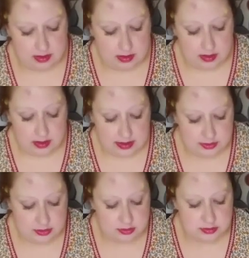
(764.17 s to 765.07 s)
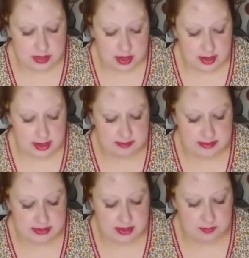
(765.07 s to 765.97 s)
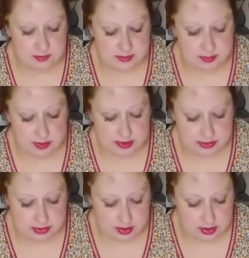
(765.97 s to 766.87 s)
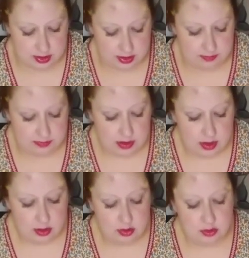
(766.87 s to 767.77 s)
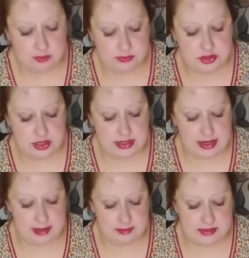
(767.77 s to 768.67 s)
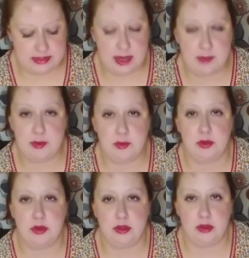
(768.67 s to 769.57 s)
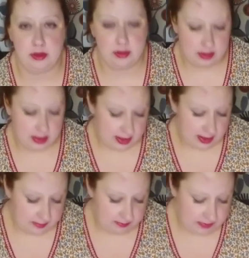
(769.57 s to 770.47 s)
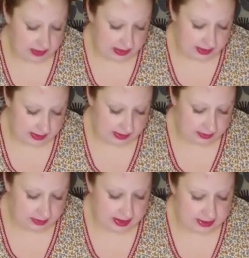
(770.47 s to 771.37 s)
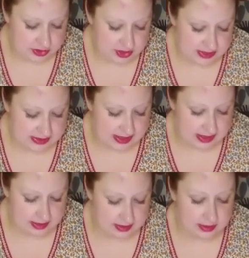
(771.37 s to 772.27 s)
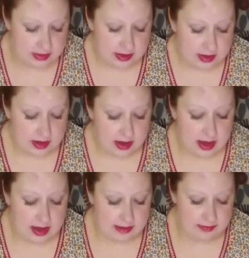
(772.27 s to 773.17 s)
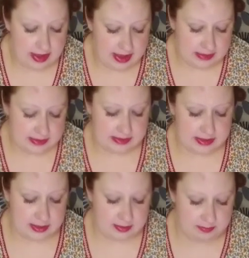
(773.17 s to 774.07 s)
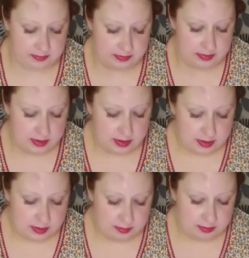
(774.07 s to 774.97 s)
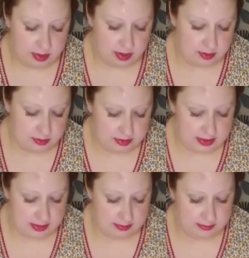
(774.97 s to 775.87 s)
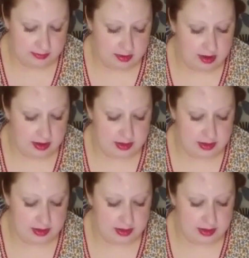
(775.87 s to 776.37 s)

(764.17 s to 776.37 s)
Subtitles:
In due time, a son was born to her, whom she named Samuel, meaning, as she said, "I have asked him, borrowed him of God."